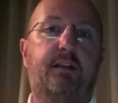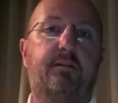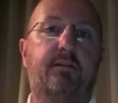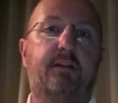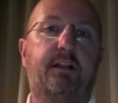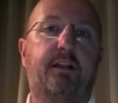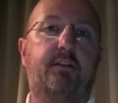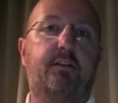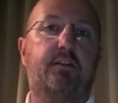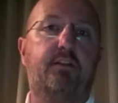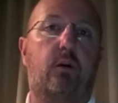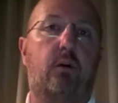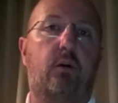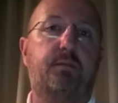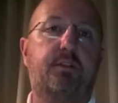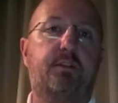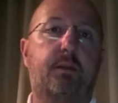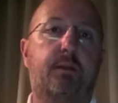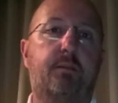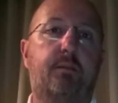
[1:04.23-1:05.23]
even get
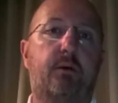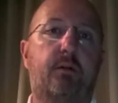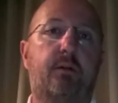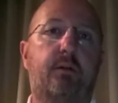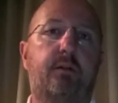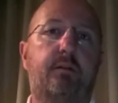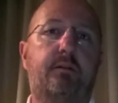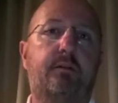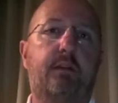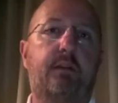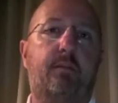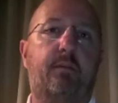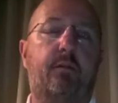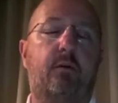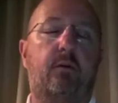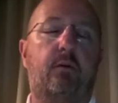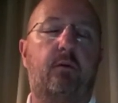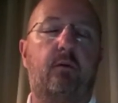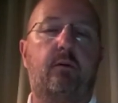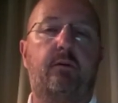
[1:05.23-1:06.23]
tarps up on top of
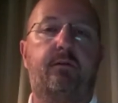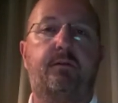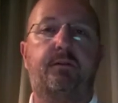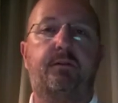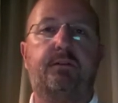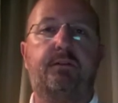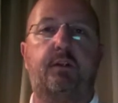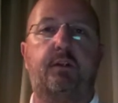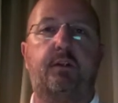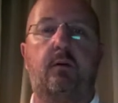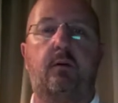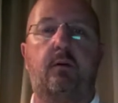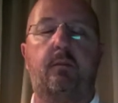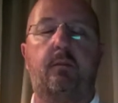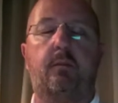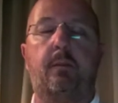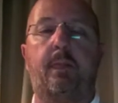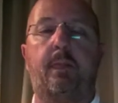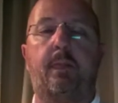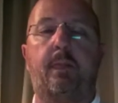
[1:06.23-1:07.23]
their roof. So
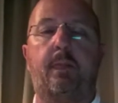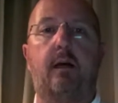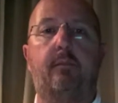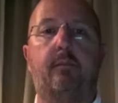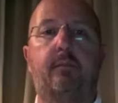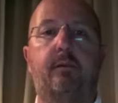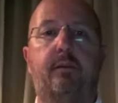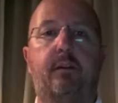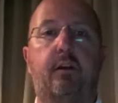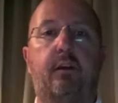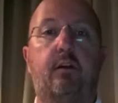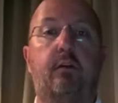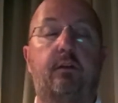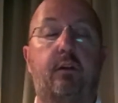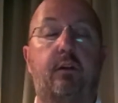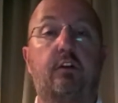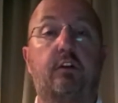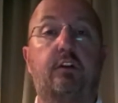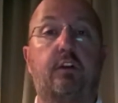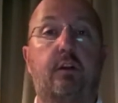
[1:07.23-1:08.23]
um, there,
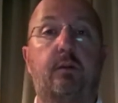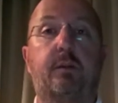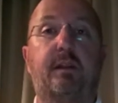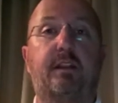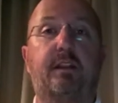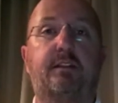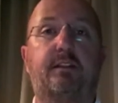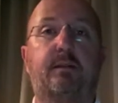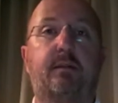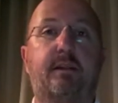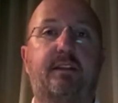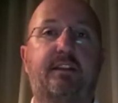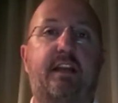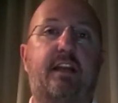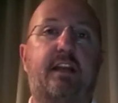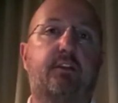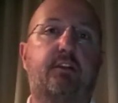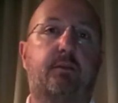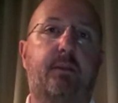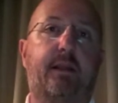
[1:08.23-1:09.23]
there are going to be some
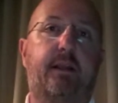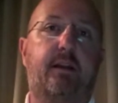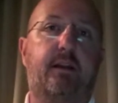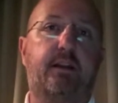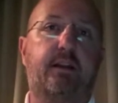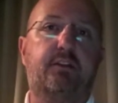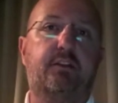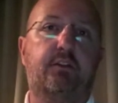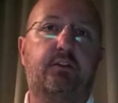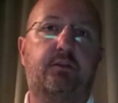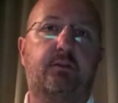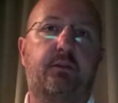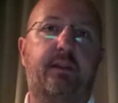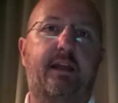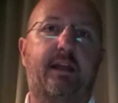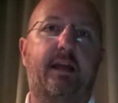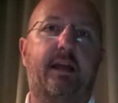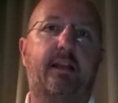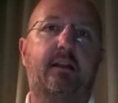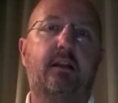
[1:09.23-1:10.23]
exacerbated issues with
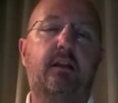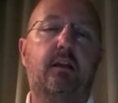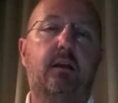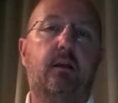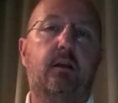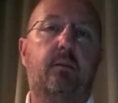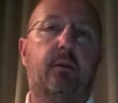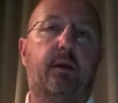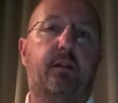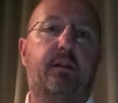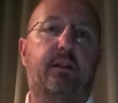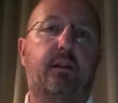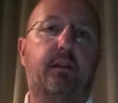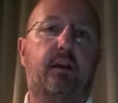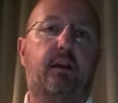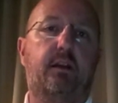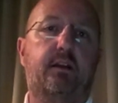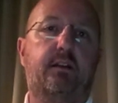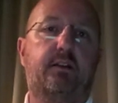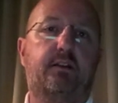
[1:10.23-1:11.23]
that. But the
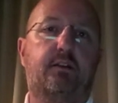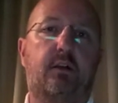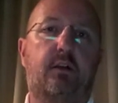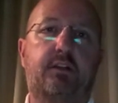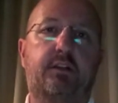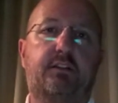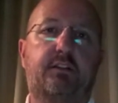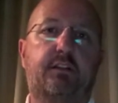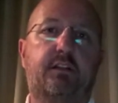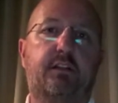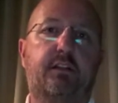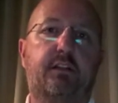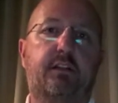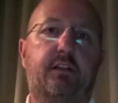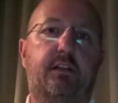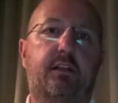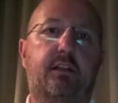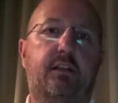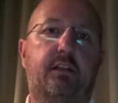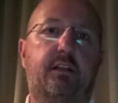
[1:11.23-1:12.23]
uh, destruction
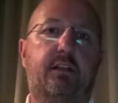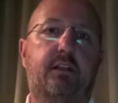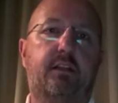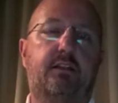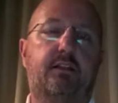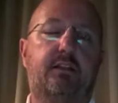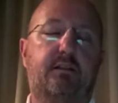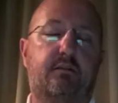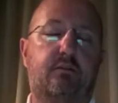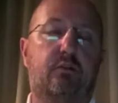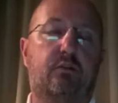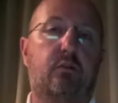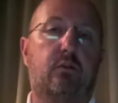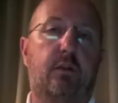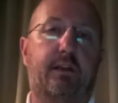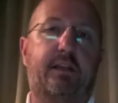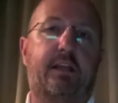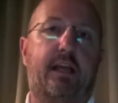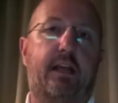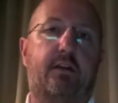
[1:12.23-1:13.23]
is, is
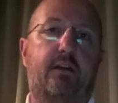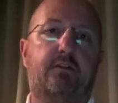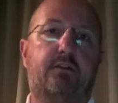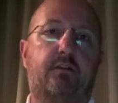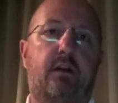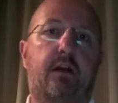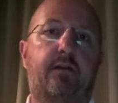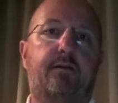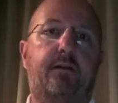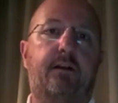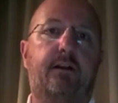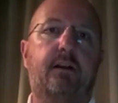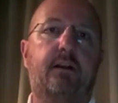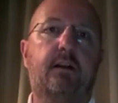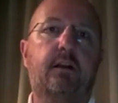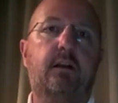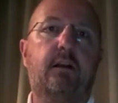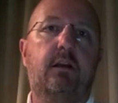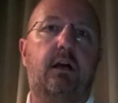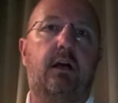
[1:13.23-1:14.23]
truly catastrophic.
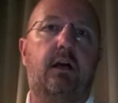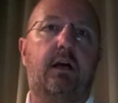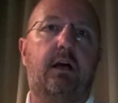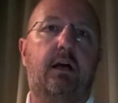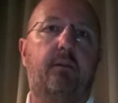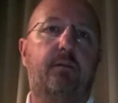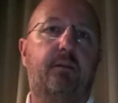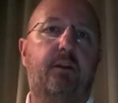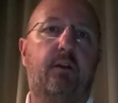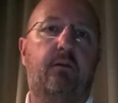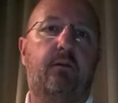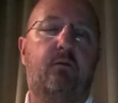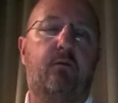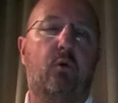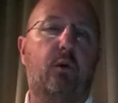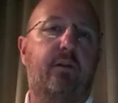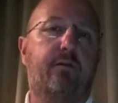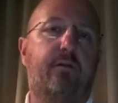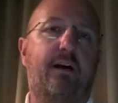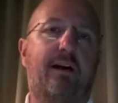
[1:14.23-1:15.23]
Um, you know,
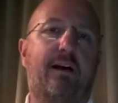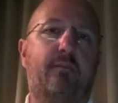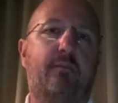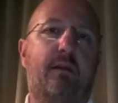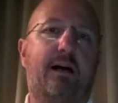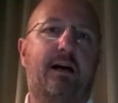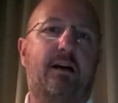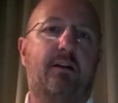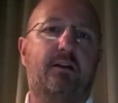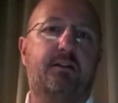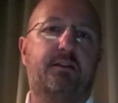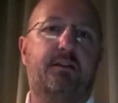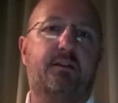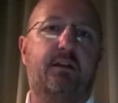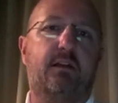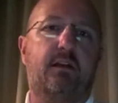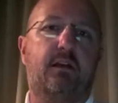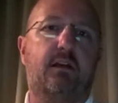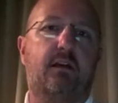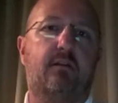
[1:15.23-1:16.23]
forty-five miles
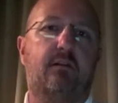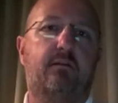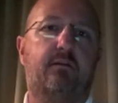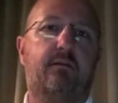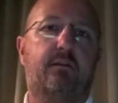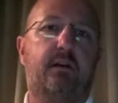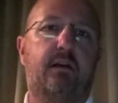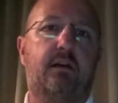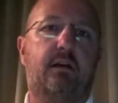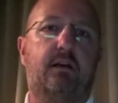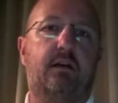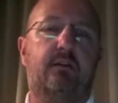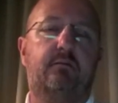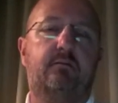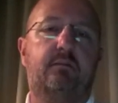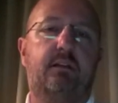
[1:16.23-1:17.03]
of uh,